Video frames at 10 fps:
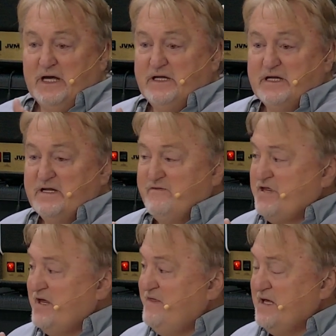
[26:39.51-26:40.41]
He didn't
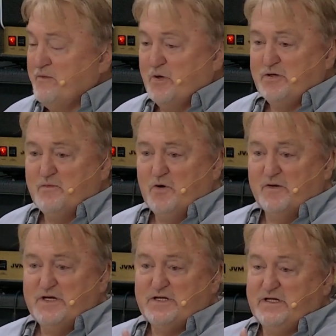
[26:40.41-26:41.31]
even say think about
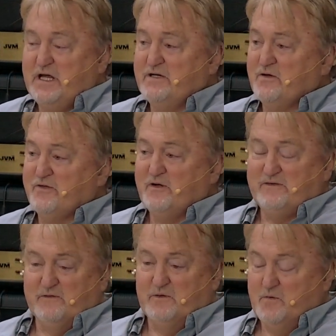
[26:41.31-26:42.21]
tomorrow. He said take no
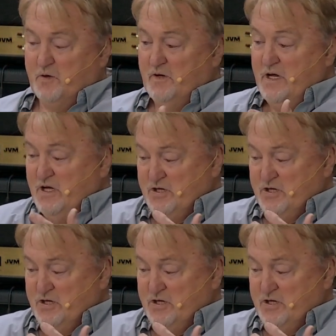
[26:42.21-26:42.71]
thought for tomorrow.